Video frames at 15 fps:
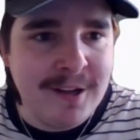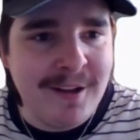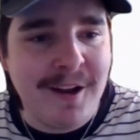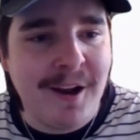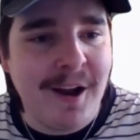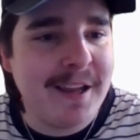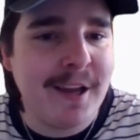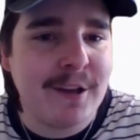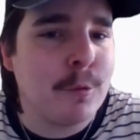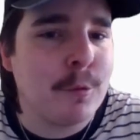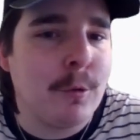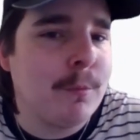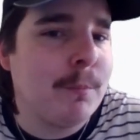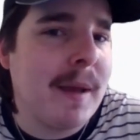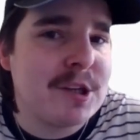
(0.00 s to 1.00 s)
I guess
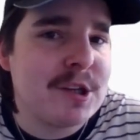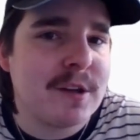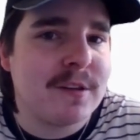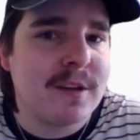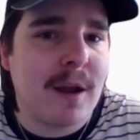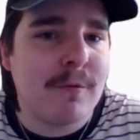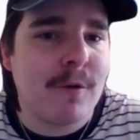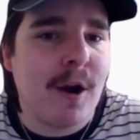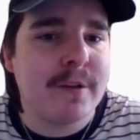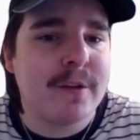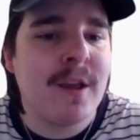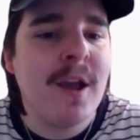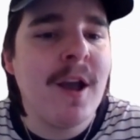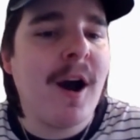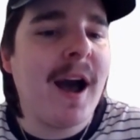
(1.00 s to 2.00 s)
we'll mention
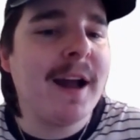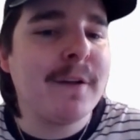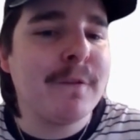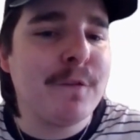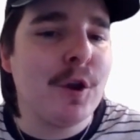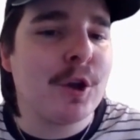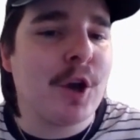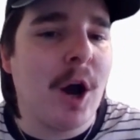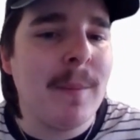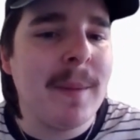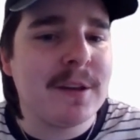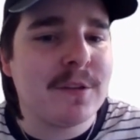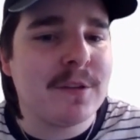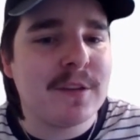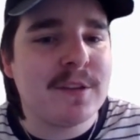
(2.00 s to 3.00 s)
Sunrisers. I had a few
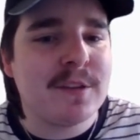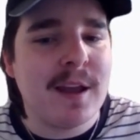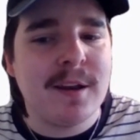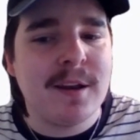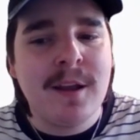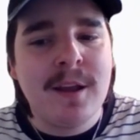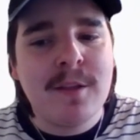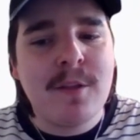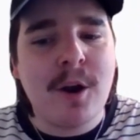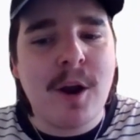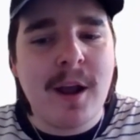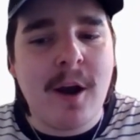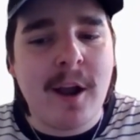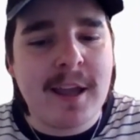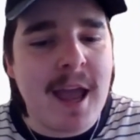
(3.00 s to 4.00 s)
comments that said that
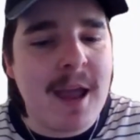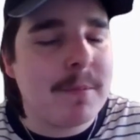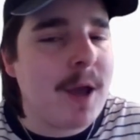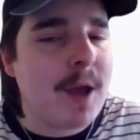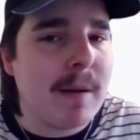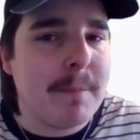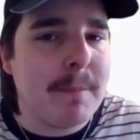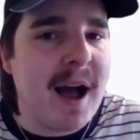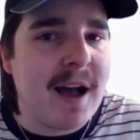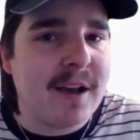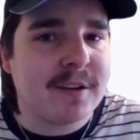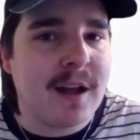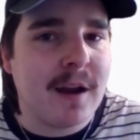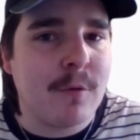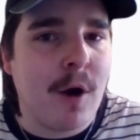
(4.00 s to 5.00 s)
I, I keep going
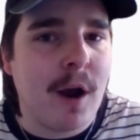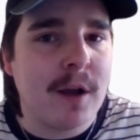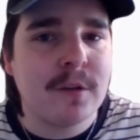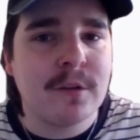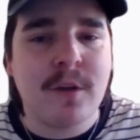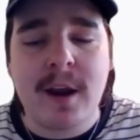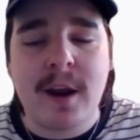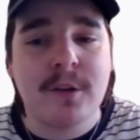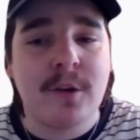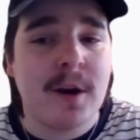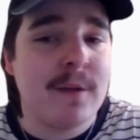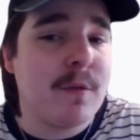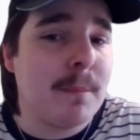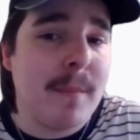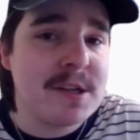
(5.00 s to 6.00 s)
past Sunrisers, like I
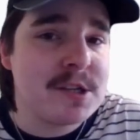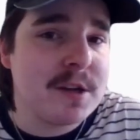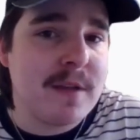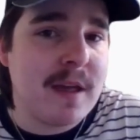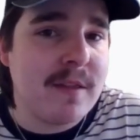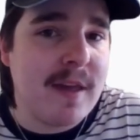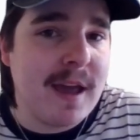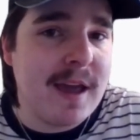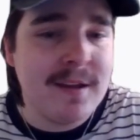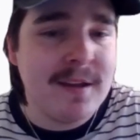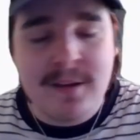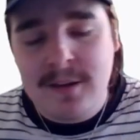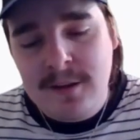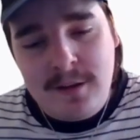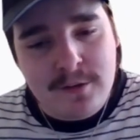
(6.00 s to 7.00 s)
don't even mention they're there.
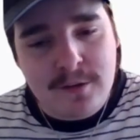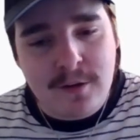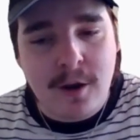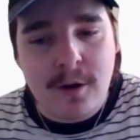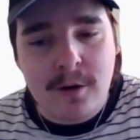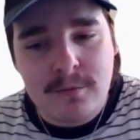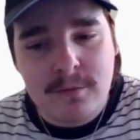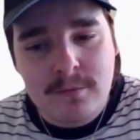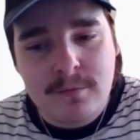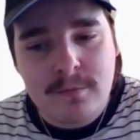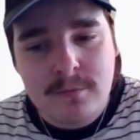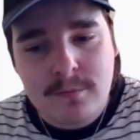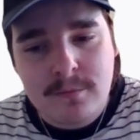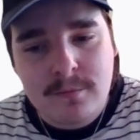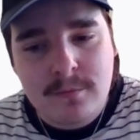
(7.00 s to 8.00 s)
So,
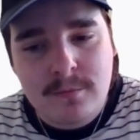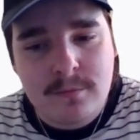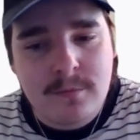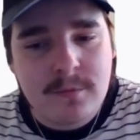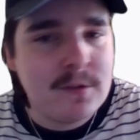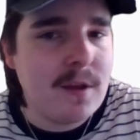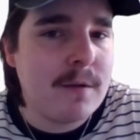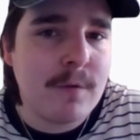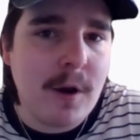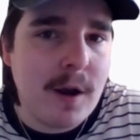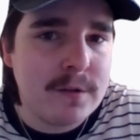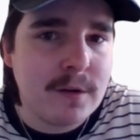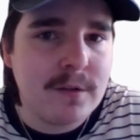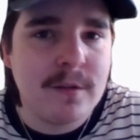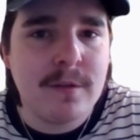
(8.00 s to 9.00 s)

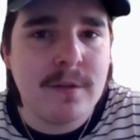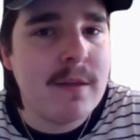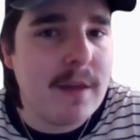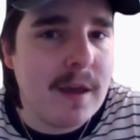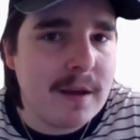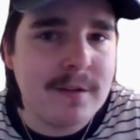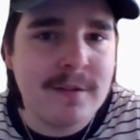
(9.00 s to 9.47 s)
Sunrisers, they're there.